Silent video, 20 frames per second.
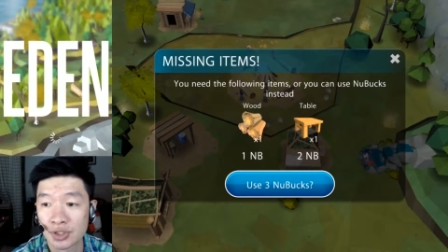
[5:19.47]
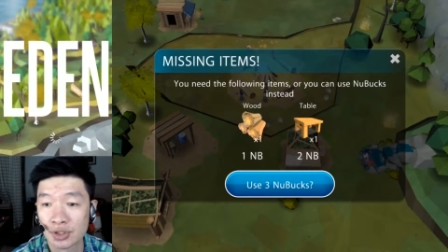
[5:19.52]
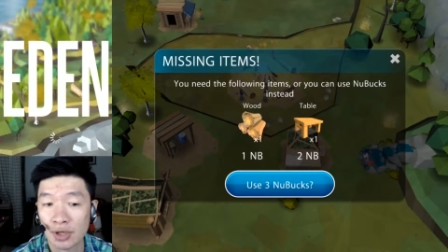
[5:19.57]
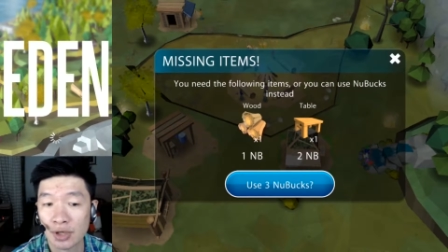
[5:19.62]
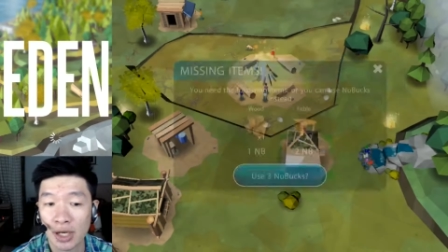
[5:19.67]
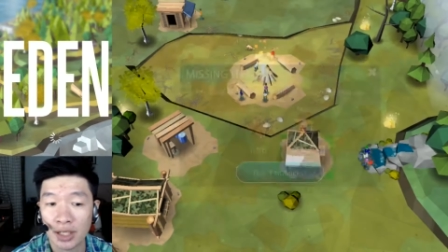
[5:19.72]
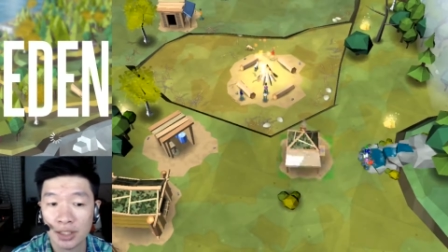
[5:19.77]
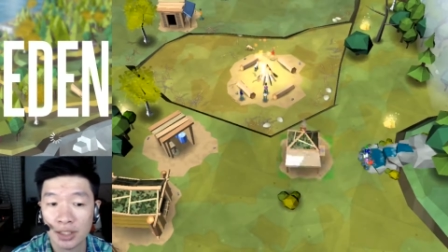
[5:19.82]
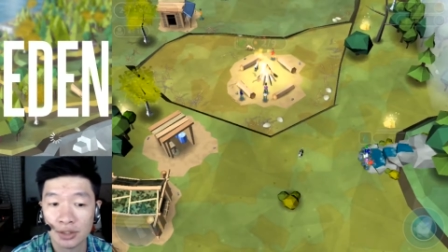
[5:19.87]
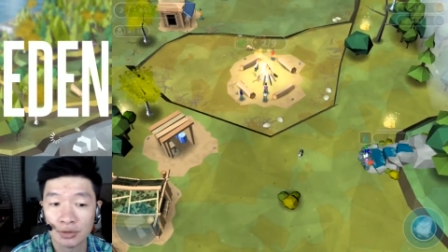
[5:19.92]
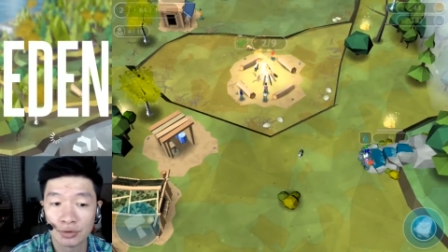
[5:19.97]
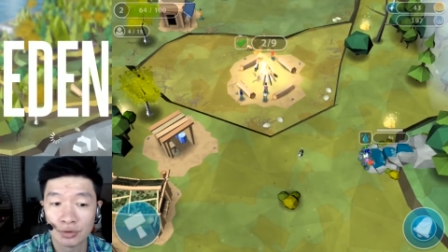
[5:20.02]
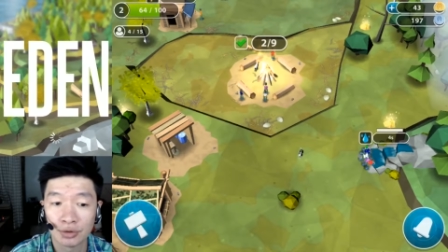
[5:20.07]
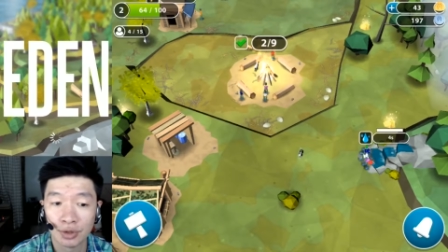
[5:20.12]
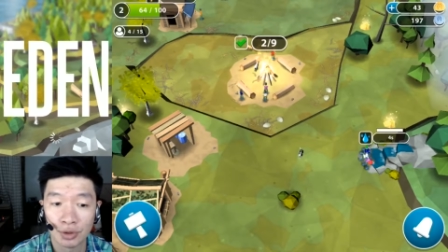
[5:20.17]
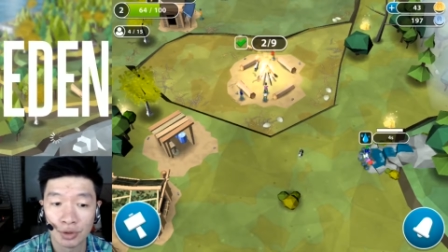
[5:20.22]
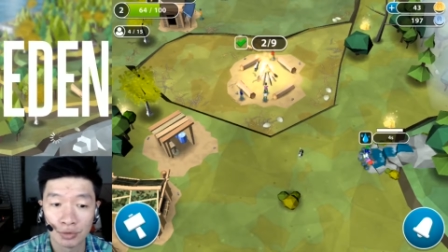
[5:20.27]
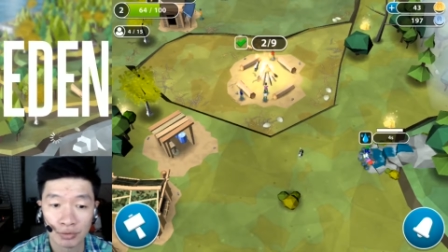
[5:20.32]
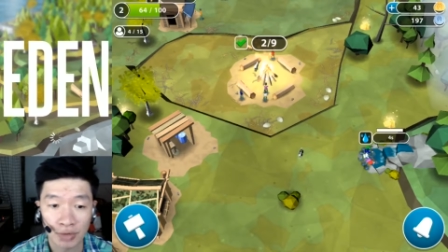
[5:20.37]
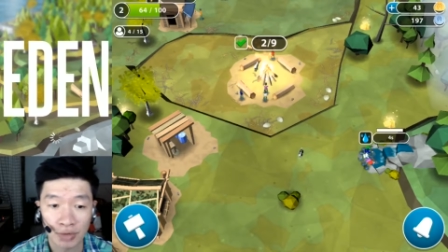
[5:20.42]
so I need to
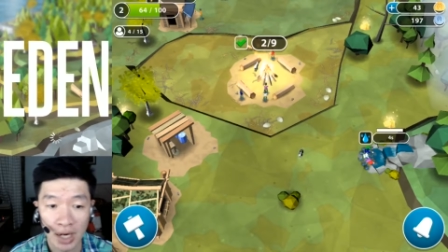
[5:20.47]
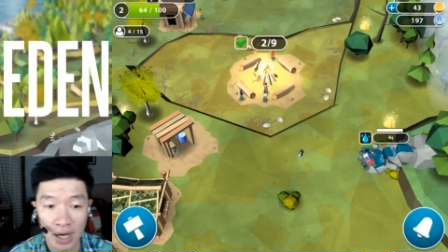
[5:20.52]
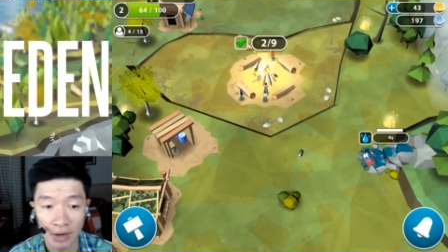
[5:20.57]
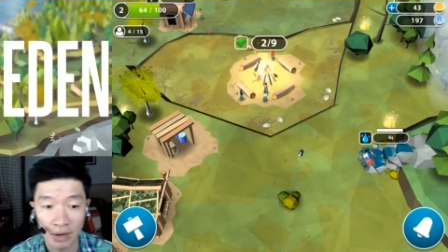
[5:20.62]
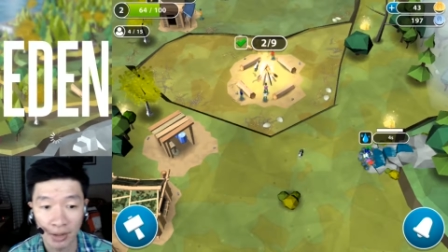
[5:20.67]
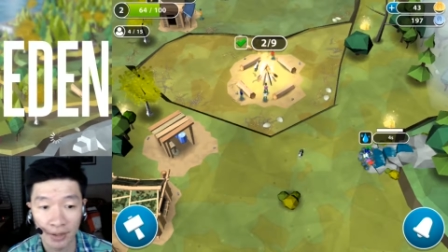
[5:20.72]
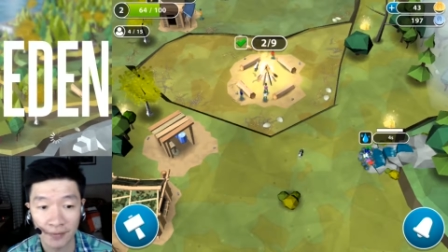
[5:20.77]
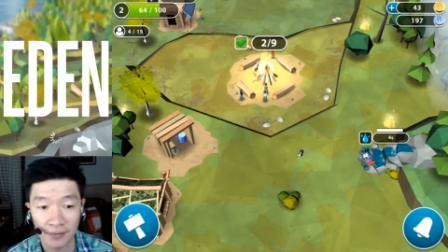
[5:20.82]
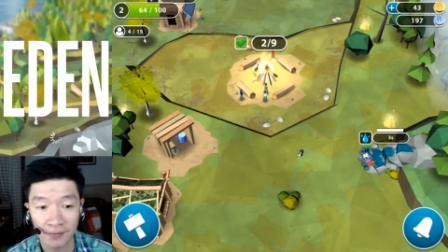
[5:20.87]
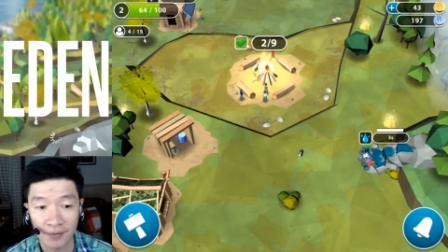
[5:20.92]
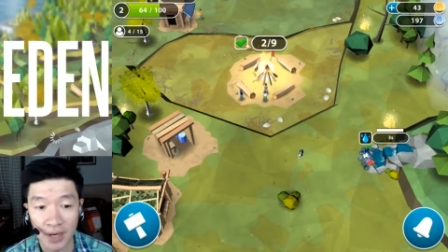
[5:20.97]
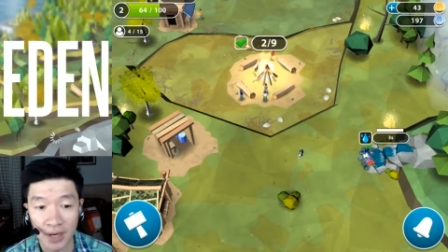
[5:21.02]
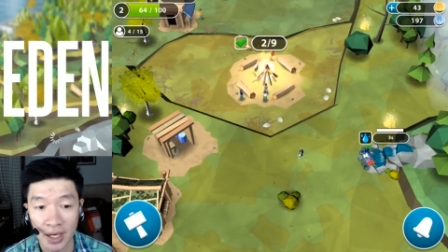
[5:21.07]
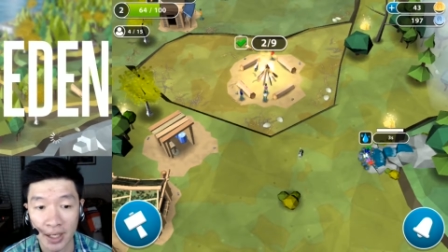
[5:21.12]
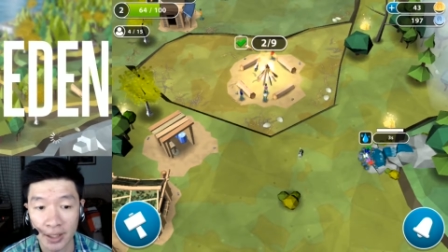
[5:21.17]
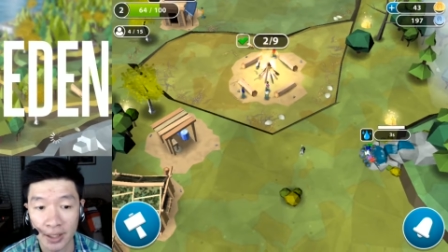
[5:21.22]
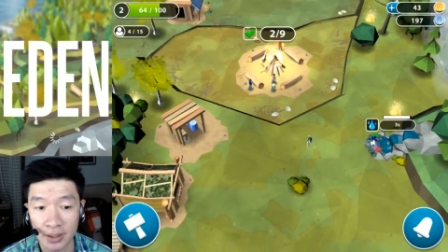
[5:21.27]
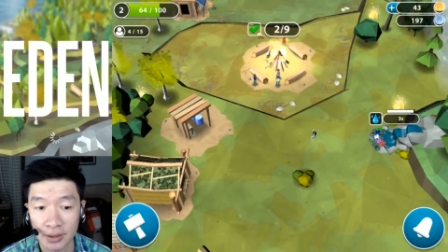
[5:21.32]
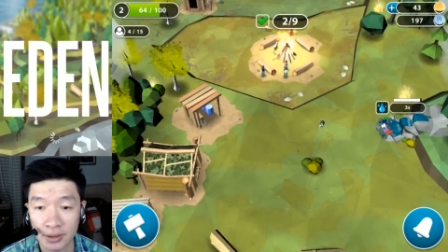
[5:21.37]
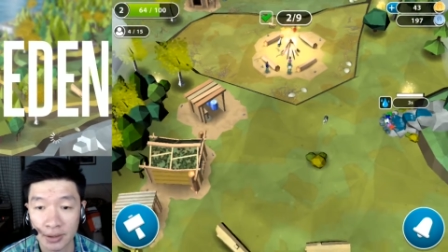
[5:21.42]
go around and
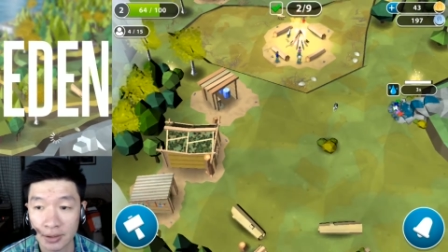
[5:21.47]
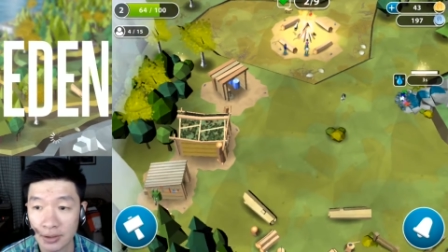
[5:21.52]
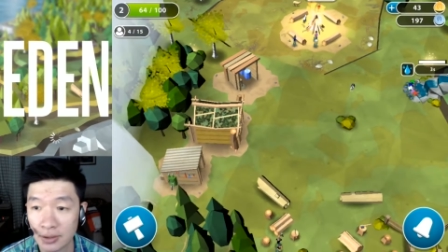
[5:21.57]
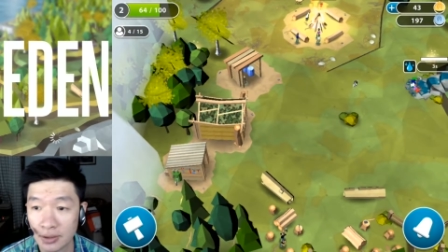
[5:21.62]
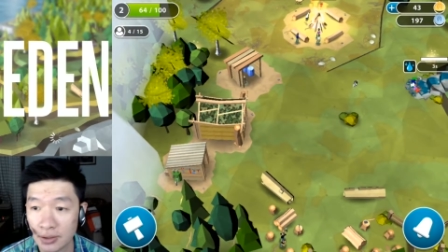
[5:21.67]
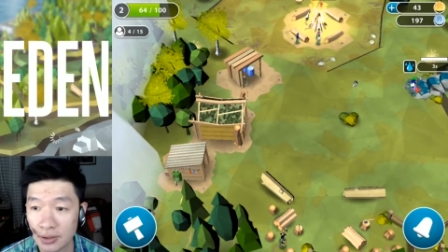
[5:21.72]
find.